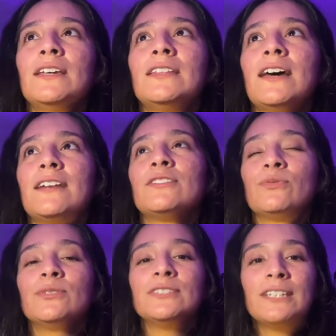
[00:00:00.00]
that is
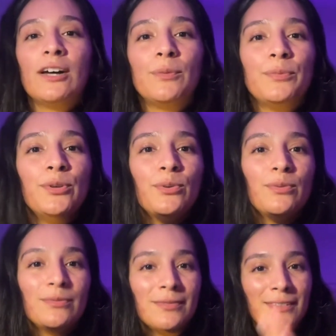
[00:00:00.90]
going to help
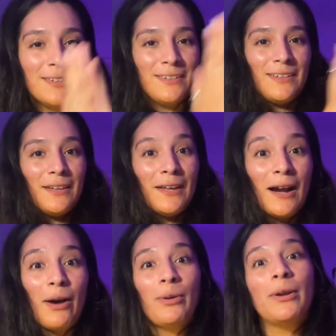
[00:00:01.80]
you get
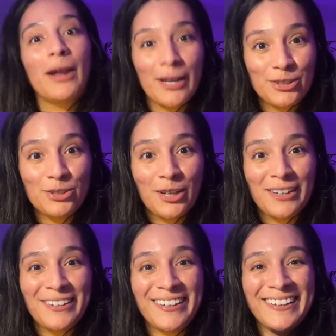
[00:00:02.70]
out of that
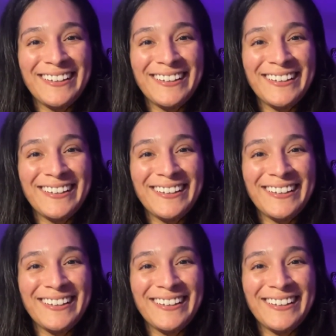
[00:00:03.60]
shit.